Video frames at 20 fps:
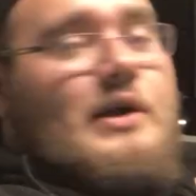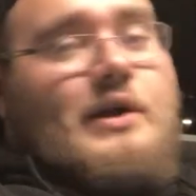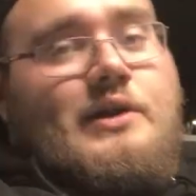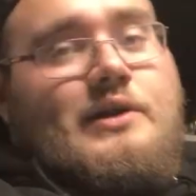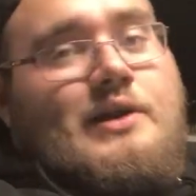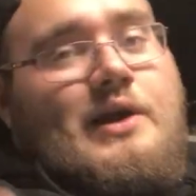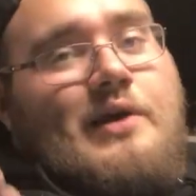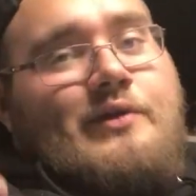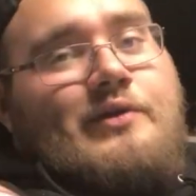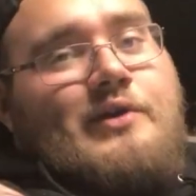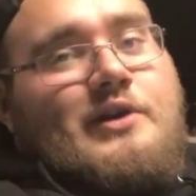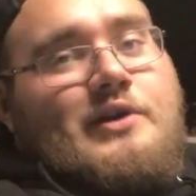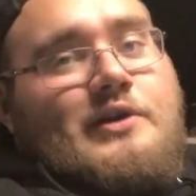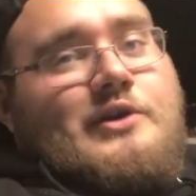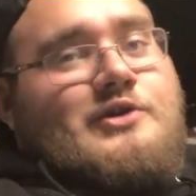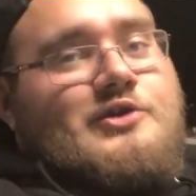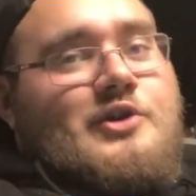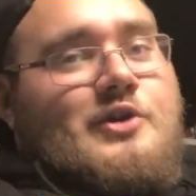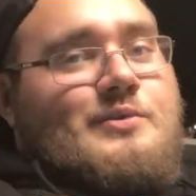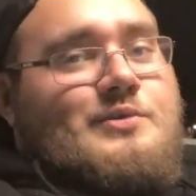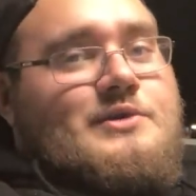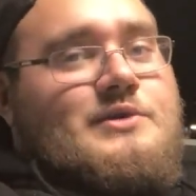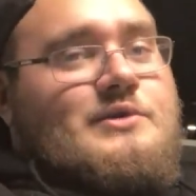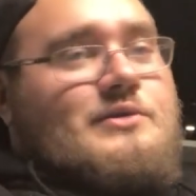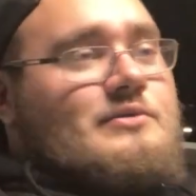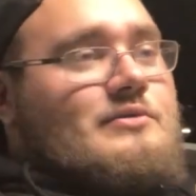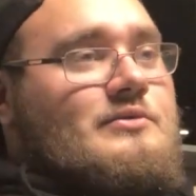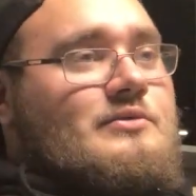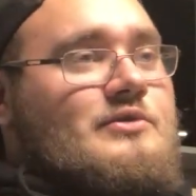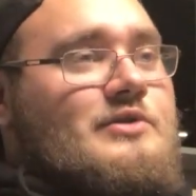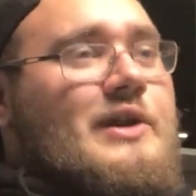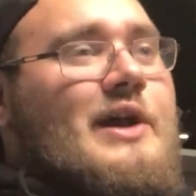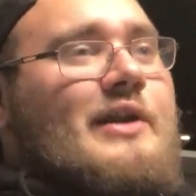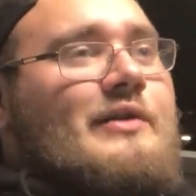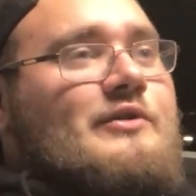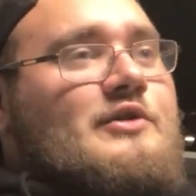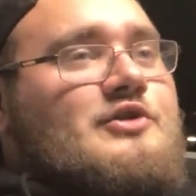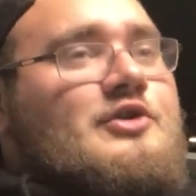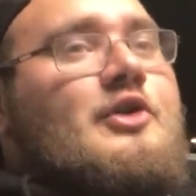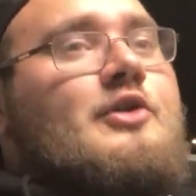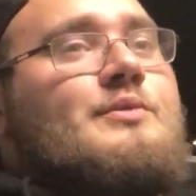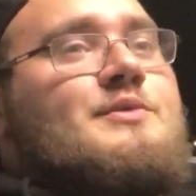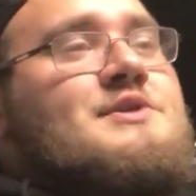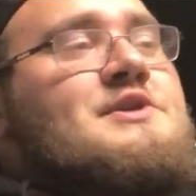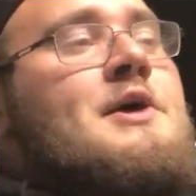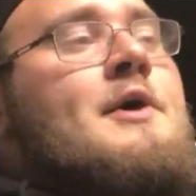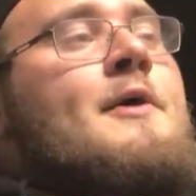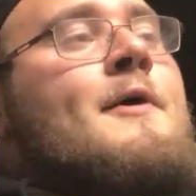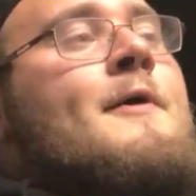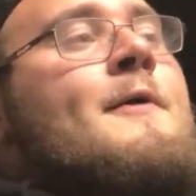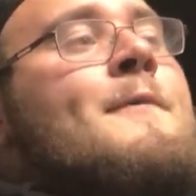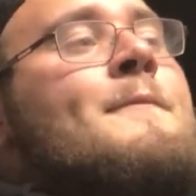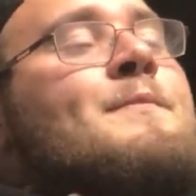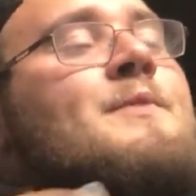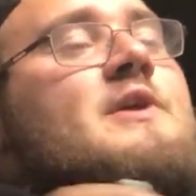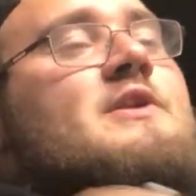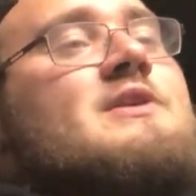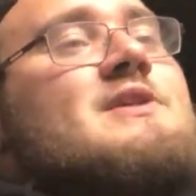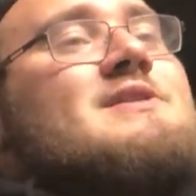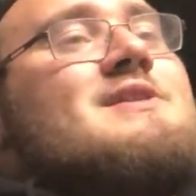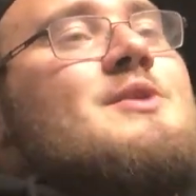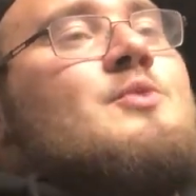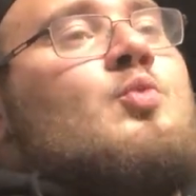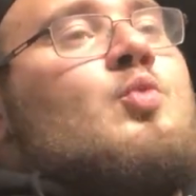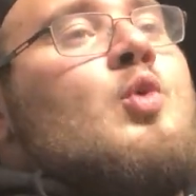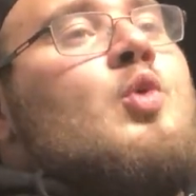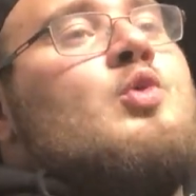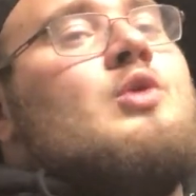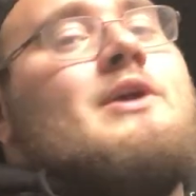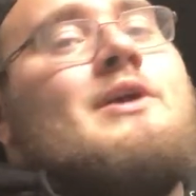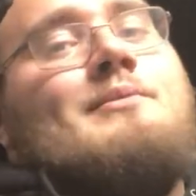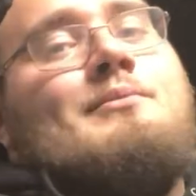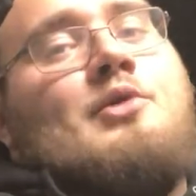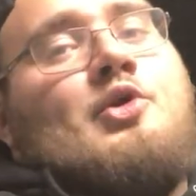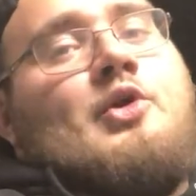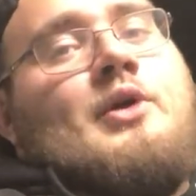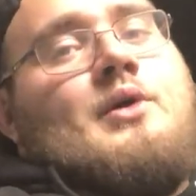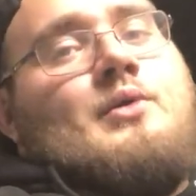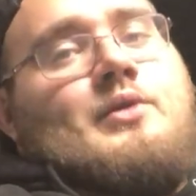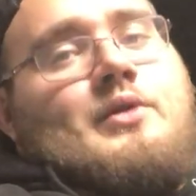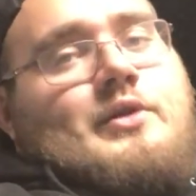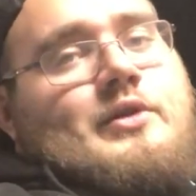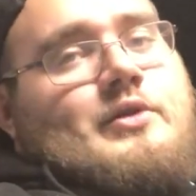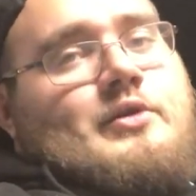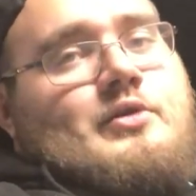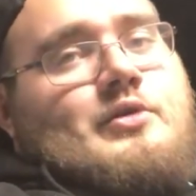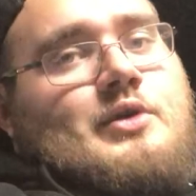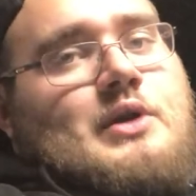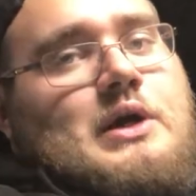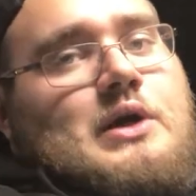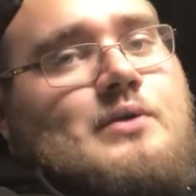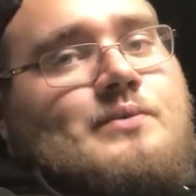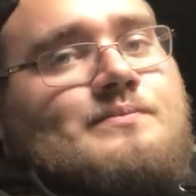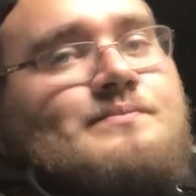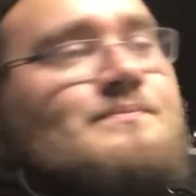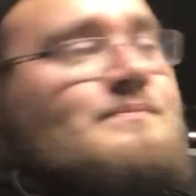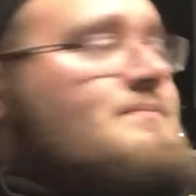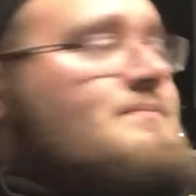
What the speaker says: It definitely chirps. Not even chirps. It does a rolling burnout in third now.